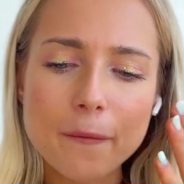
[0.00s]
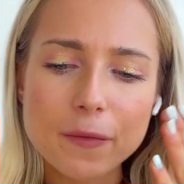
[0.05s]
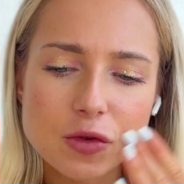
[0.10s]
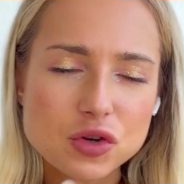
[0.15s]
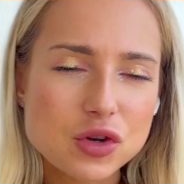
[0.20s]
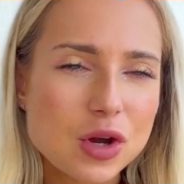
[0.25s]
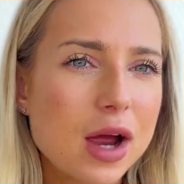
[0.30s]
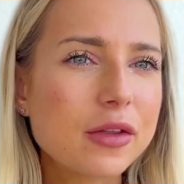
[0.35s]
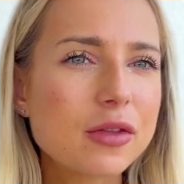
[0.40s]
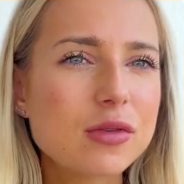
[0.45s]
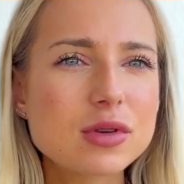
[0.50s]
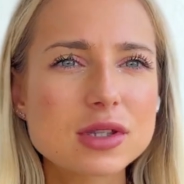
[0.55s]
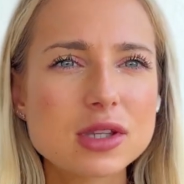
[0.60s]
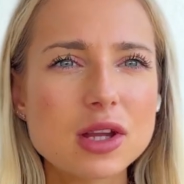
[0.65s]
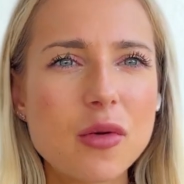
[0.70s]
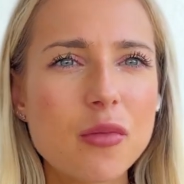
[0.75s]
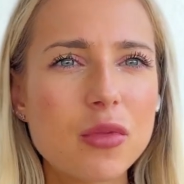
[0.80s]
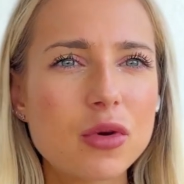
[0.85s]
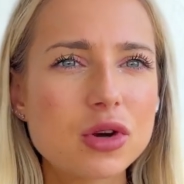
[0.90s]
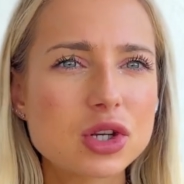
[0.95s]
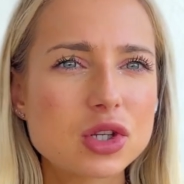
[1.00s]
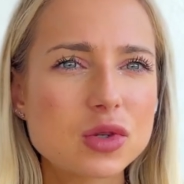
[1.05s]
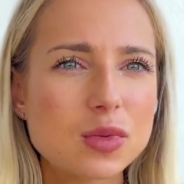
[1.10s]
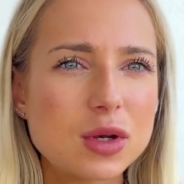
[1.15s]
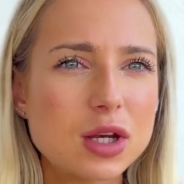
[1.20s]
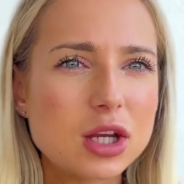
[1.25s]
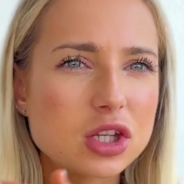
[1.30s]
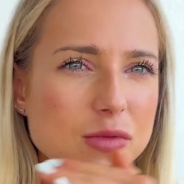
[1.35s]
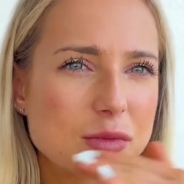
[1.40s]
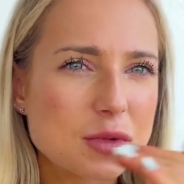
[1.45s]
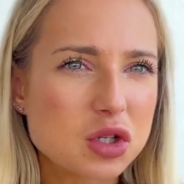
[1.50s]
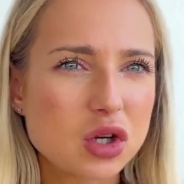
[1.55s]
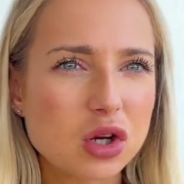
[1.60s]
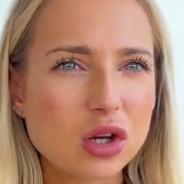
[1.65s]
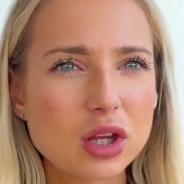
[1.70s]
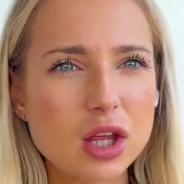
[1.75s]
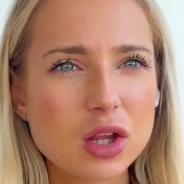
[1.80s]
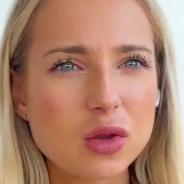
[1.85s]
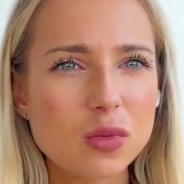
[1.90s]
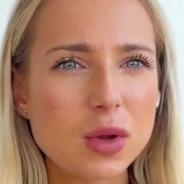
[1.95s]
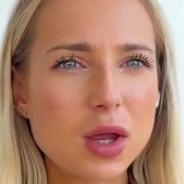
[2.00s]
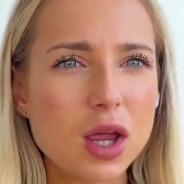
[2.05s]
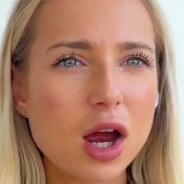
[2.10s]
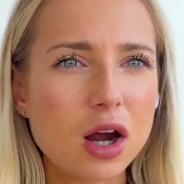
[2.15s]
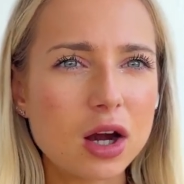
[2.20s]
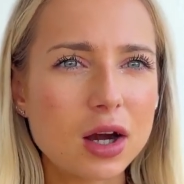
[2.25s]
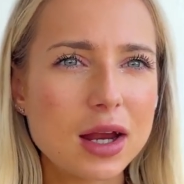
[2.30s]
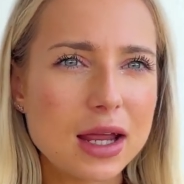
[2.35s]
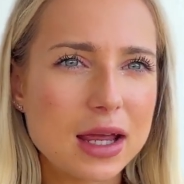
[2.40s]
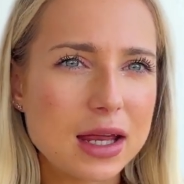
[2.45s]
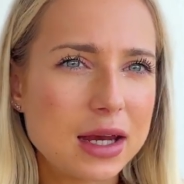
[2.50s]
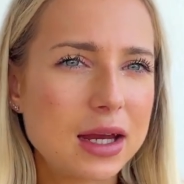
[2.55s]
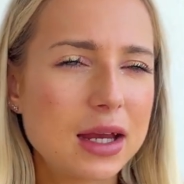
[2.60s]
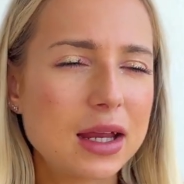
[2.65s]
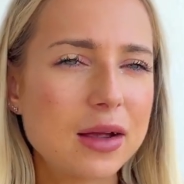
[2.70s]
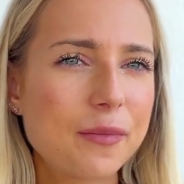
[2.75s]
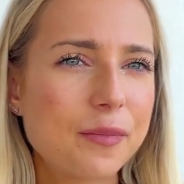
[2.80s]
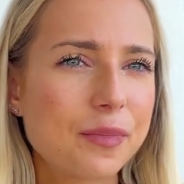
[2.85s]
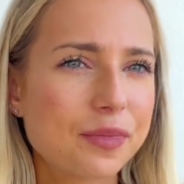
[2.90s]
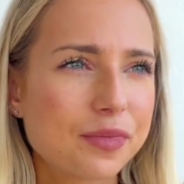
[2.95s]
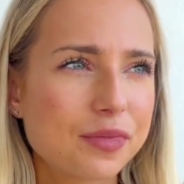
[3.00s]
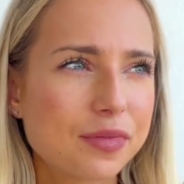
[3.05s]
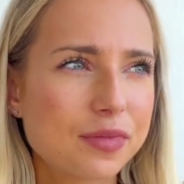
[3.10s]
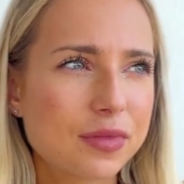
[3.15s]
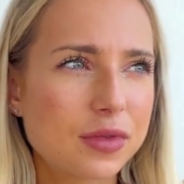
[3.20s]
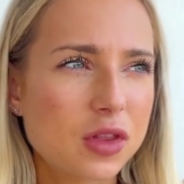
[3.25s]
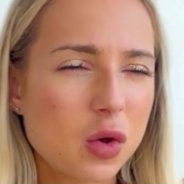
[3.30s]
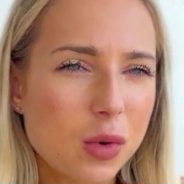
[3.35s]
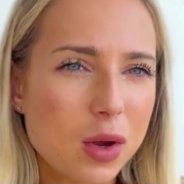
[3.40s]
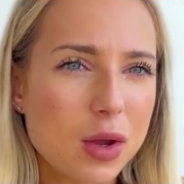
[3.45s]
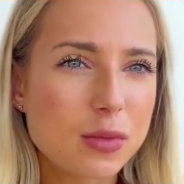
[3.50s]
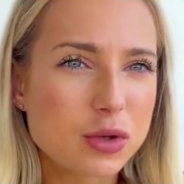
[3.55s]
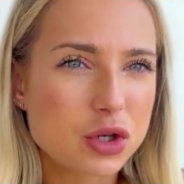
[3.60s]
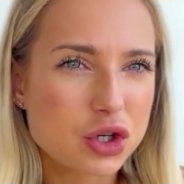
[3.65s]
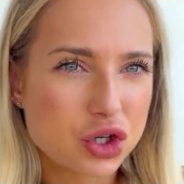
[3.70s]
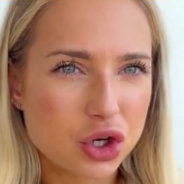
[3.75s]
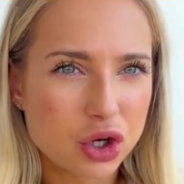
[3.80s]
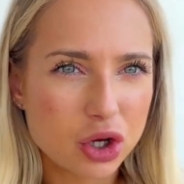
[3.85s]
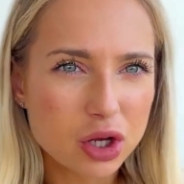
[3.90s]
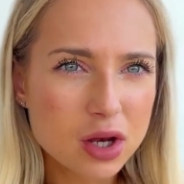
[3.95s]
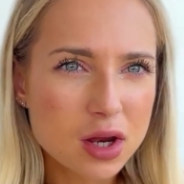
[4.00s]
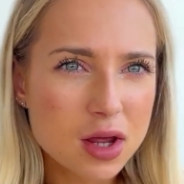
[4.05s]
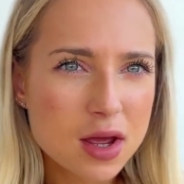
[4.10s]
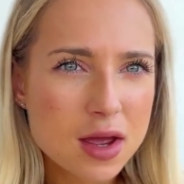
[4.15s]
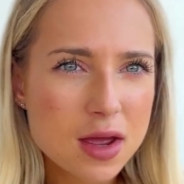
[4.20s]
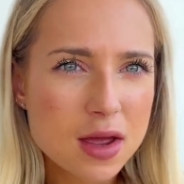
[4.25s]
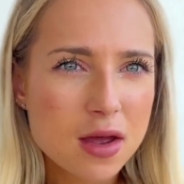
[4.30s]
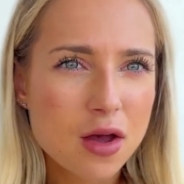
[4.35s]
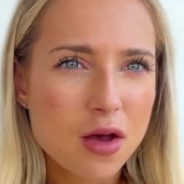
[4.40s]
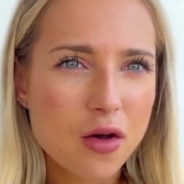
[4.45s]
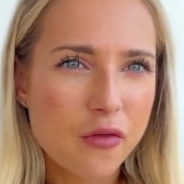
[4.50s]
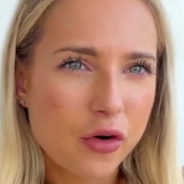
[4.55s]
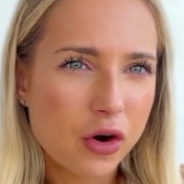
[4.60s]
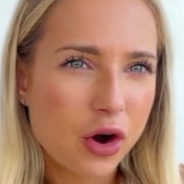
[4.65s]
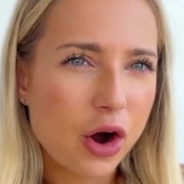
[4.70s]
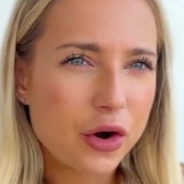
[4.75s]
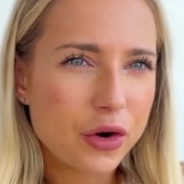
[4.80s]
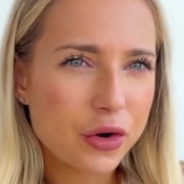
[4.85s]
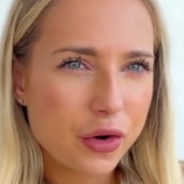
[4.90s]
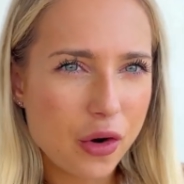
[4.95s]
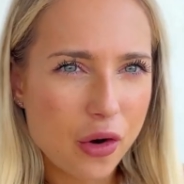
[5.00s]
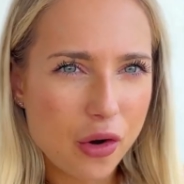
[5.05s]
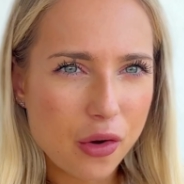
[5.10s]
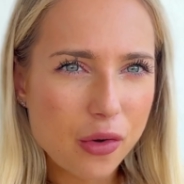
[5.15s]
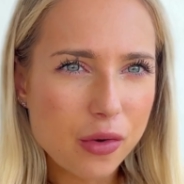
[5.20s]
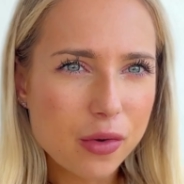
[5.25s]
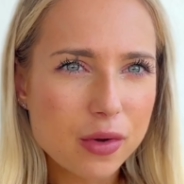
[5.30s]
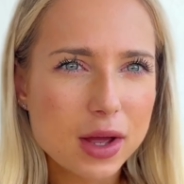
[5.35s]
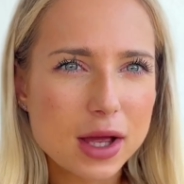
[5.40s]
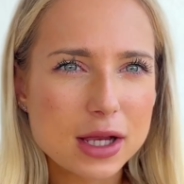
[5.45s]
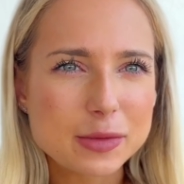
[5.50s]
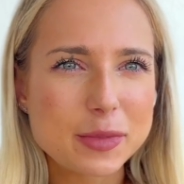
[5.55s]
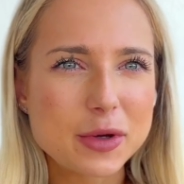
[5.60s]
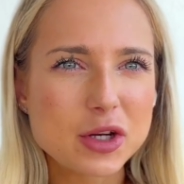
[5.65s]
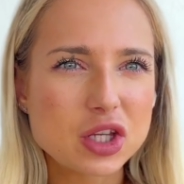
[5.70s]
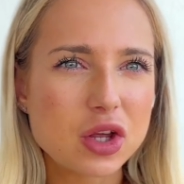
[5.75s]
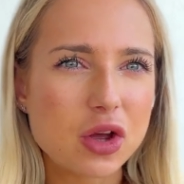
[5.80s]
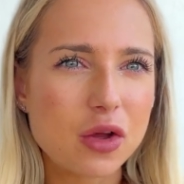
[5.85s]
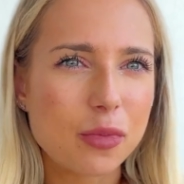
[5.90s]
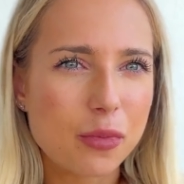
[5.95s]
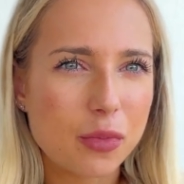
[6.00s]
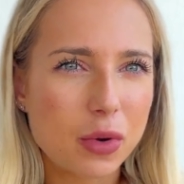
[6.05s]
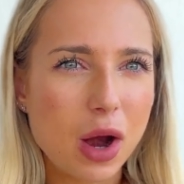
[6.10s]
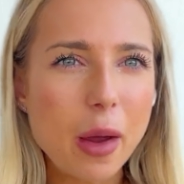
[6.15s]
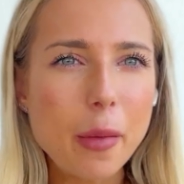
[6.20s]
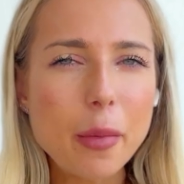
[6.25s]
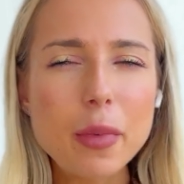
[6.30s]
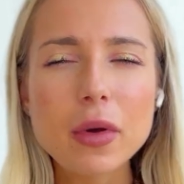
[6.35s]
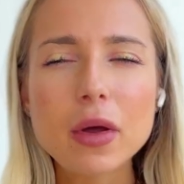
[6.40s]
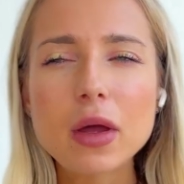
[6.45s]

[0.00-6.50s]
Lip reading: track those numbers. We need to make sure that we are eating the way we should for our goal, especially on prep.